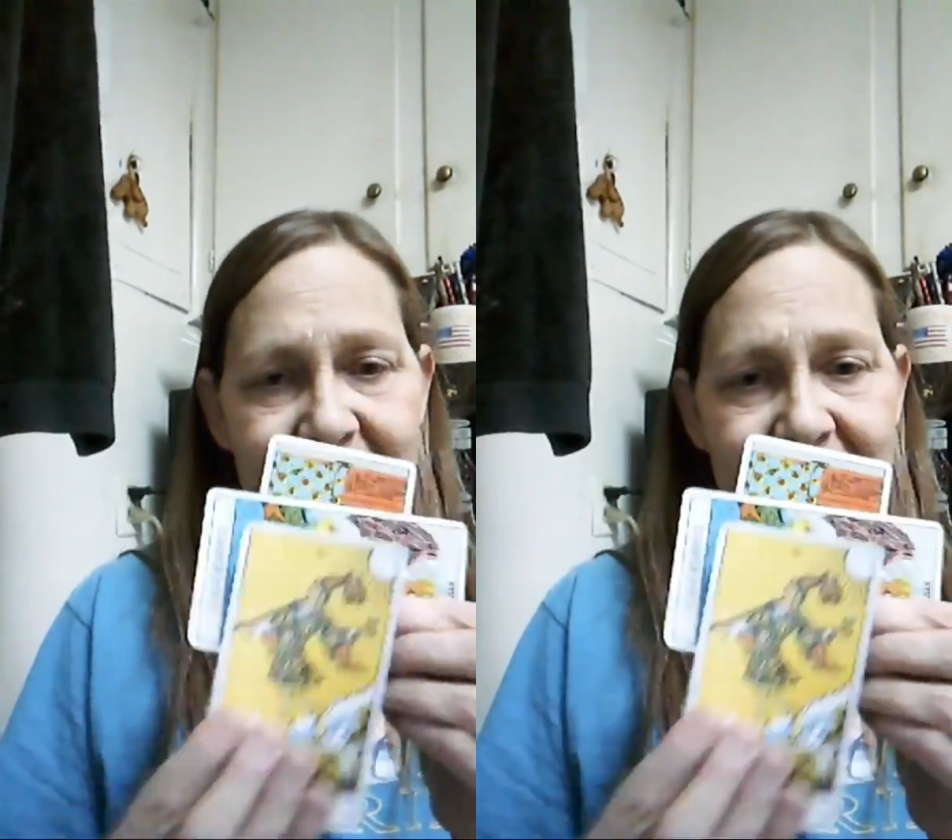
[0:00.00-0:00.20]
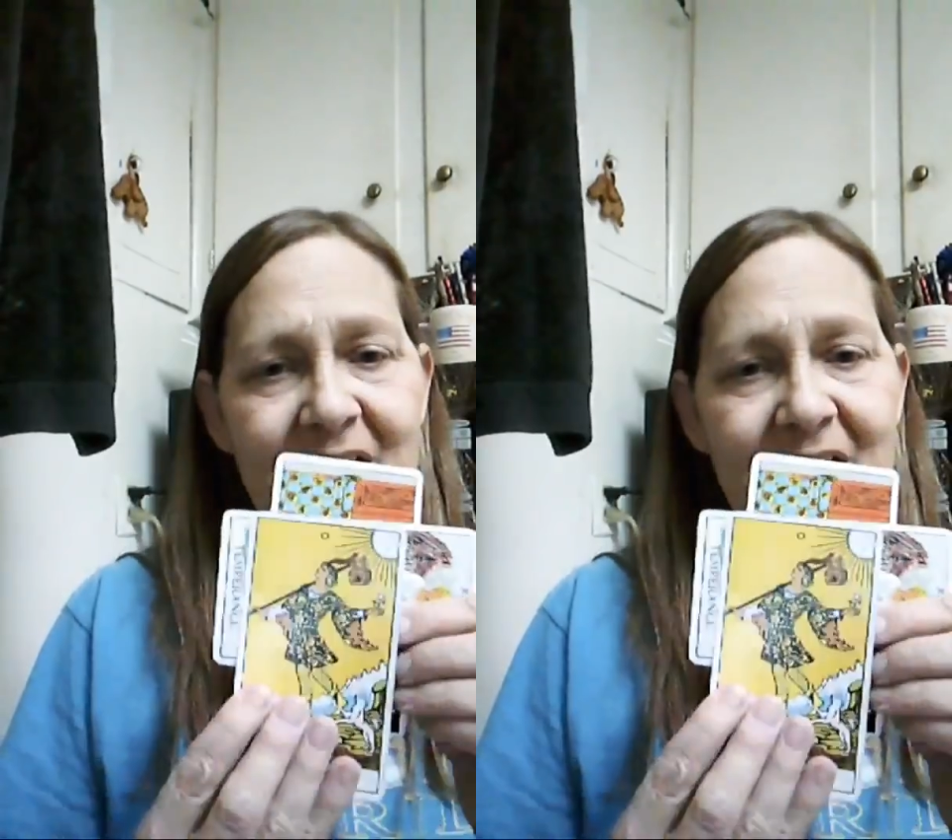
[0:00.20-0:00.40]

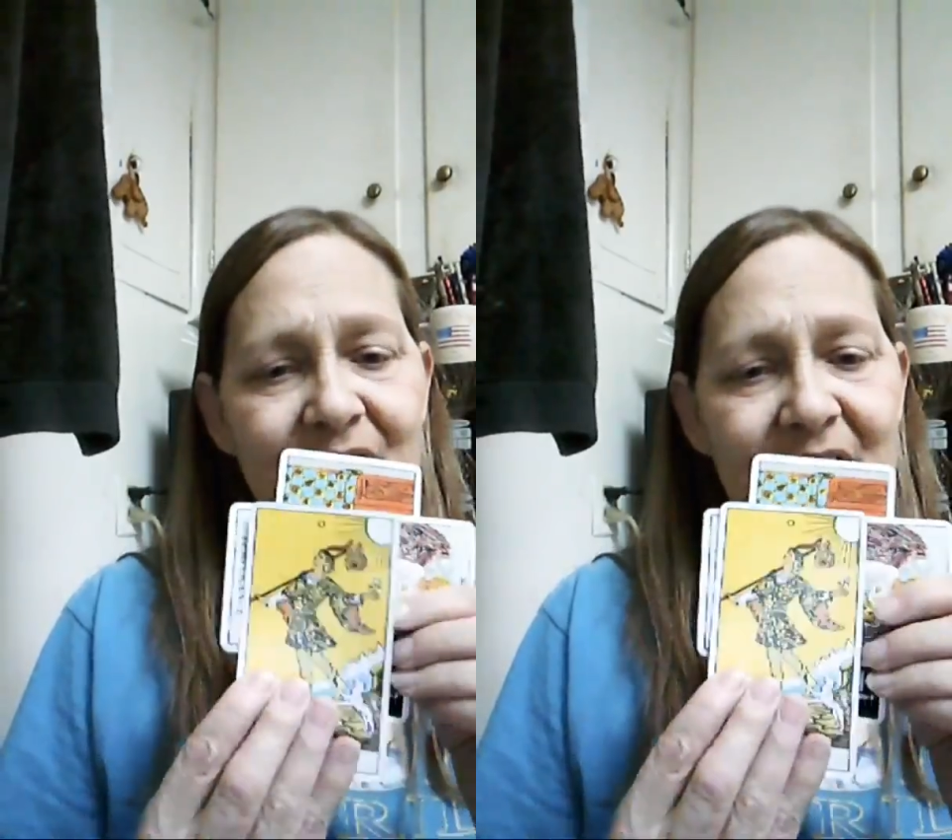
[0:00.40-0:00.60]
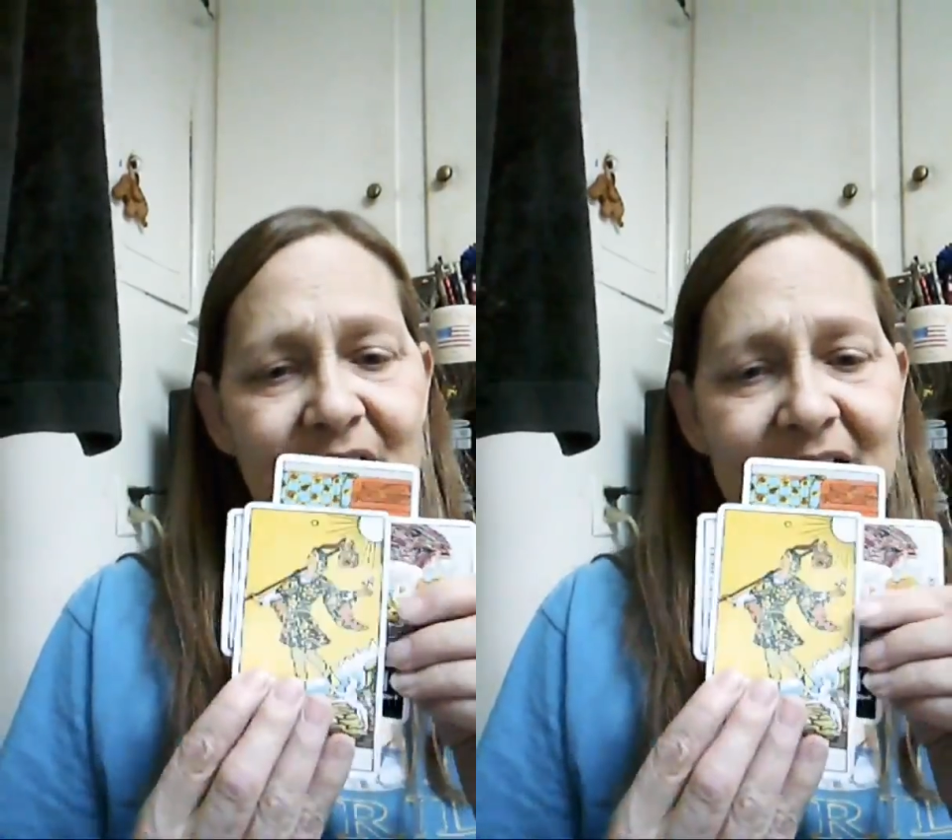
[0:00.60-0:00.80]

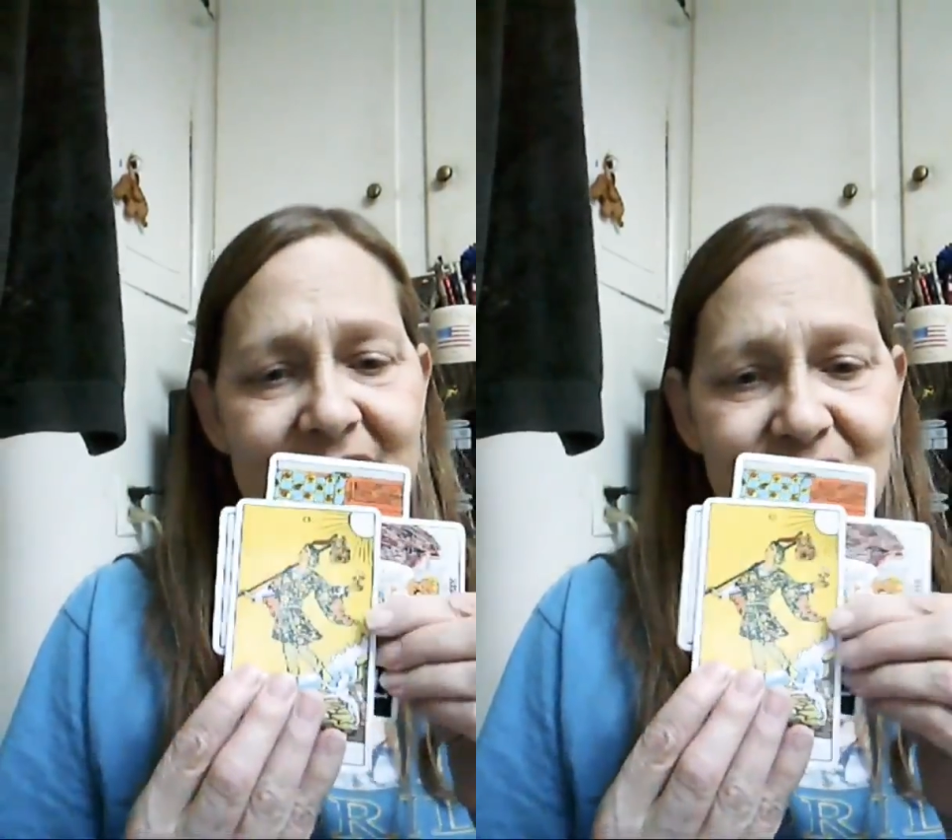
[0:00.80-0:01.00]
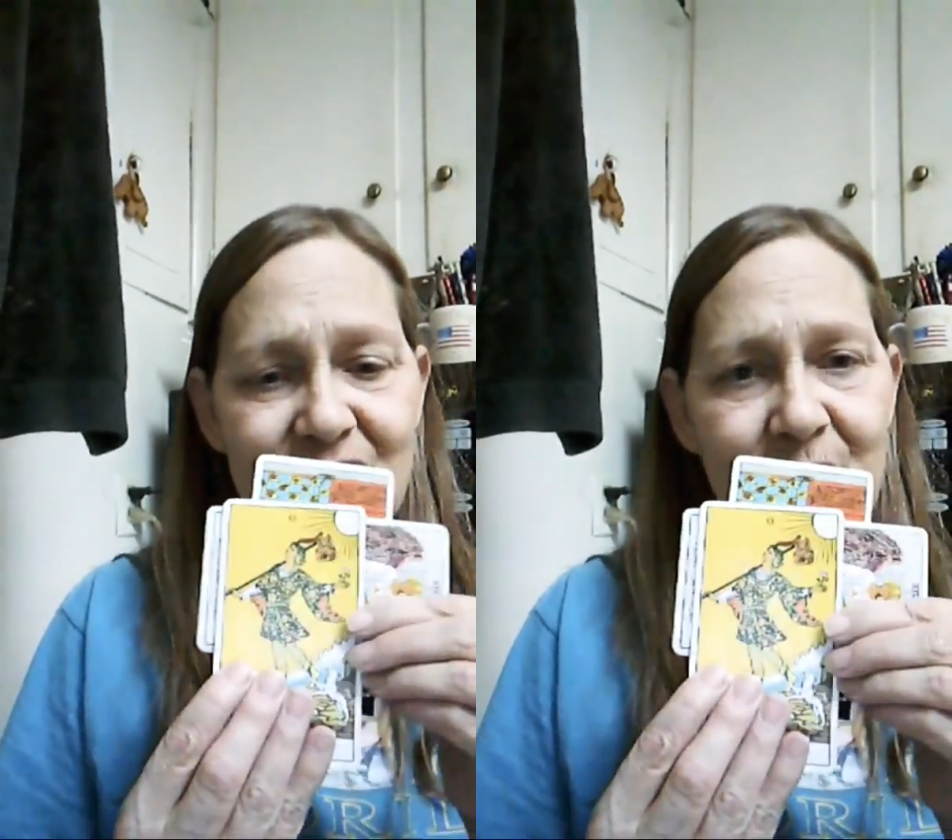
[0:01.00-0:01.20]
Every day
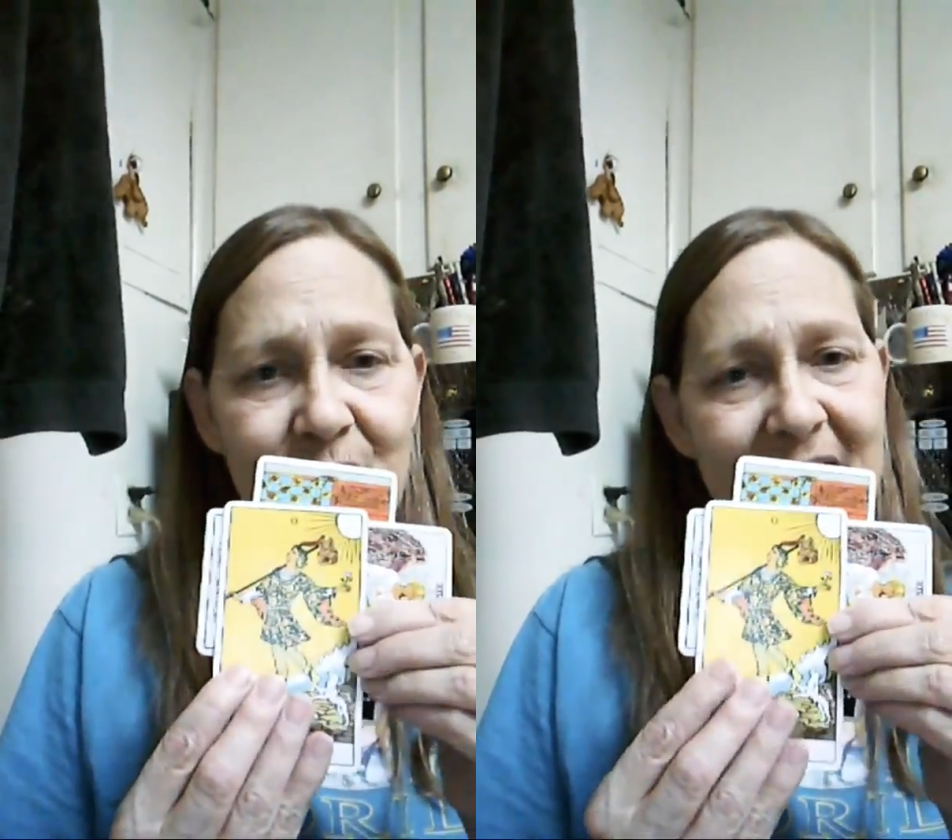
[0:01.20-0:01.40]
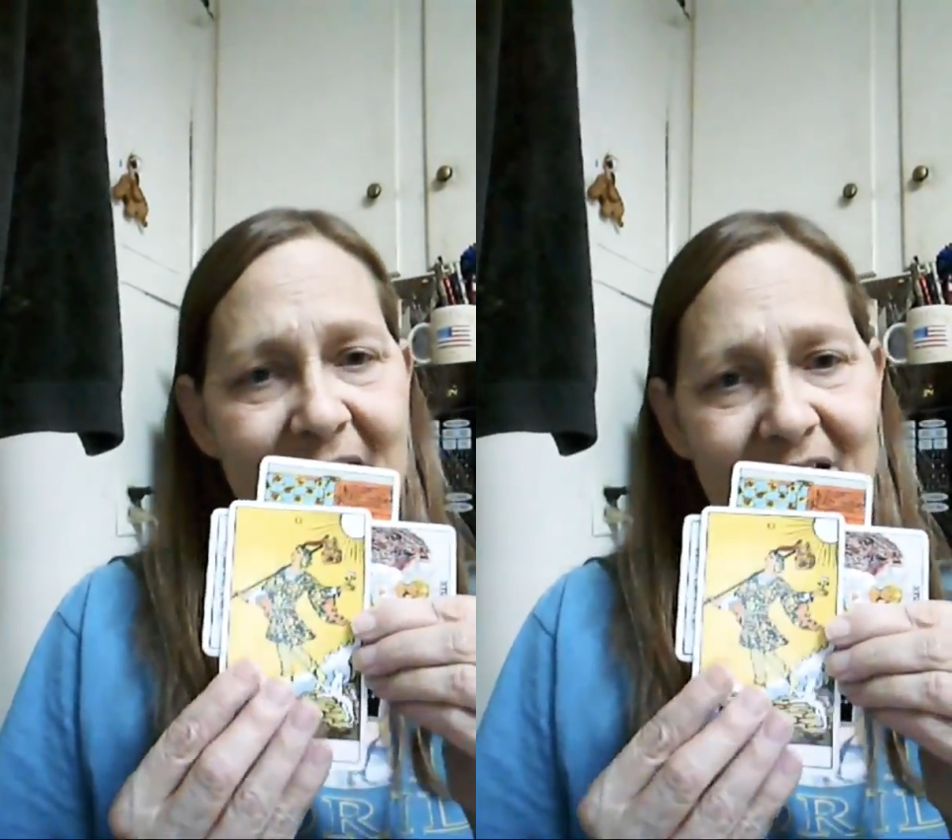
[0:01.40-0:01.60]
is a new
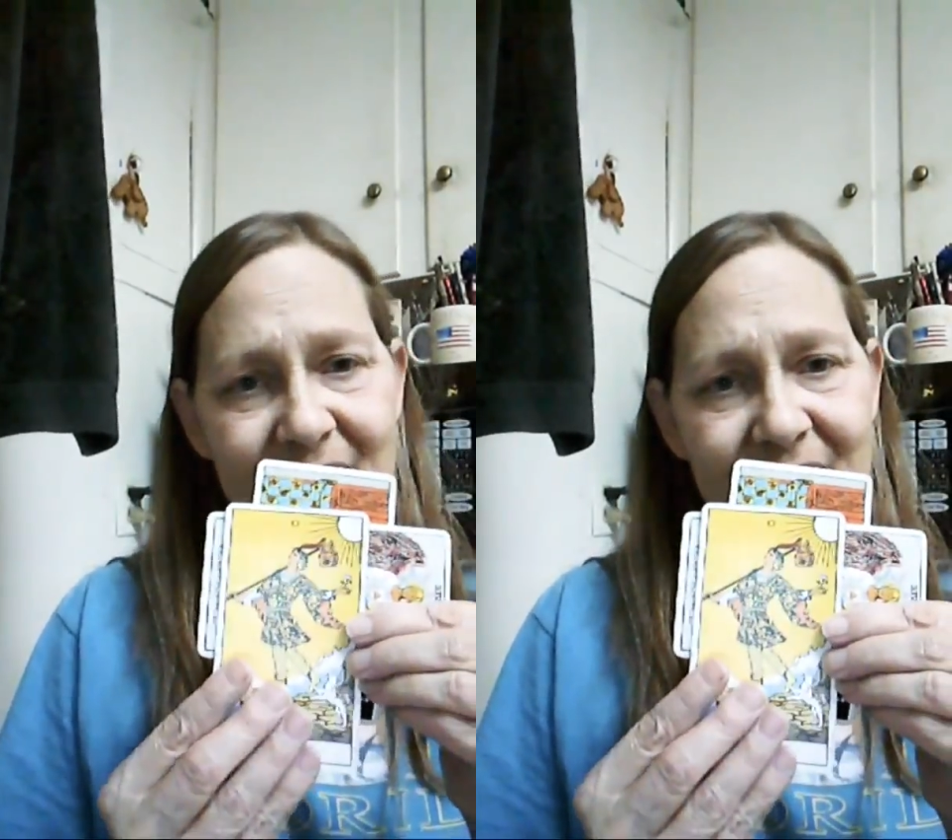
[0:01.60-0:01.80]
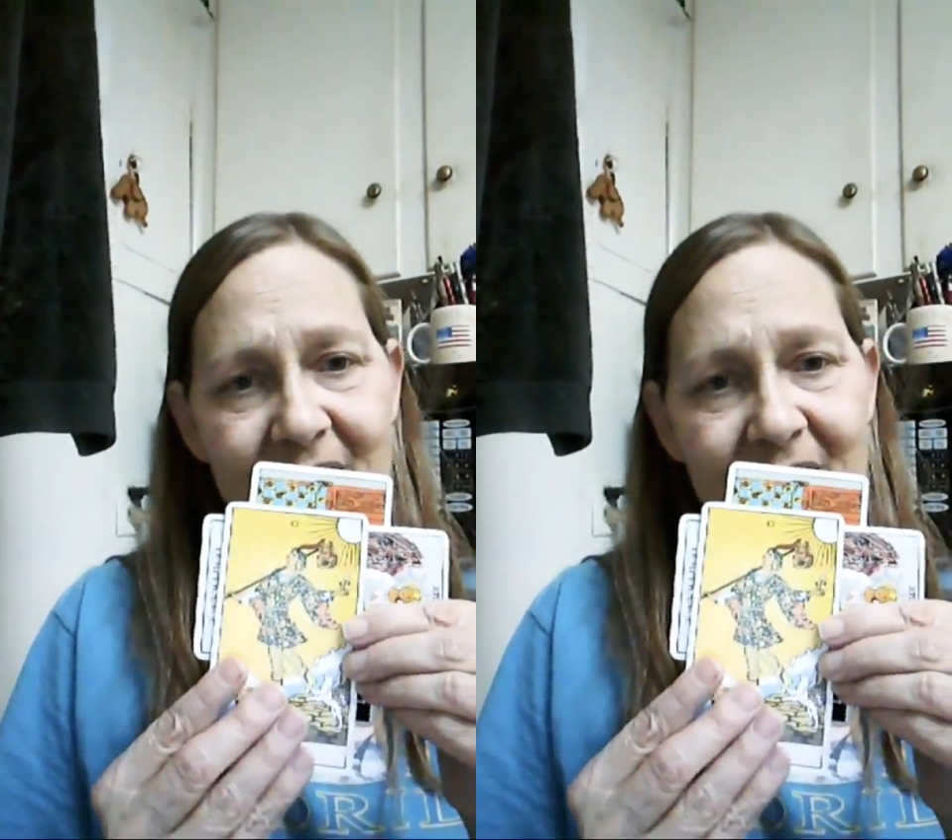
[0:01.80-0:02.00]
path.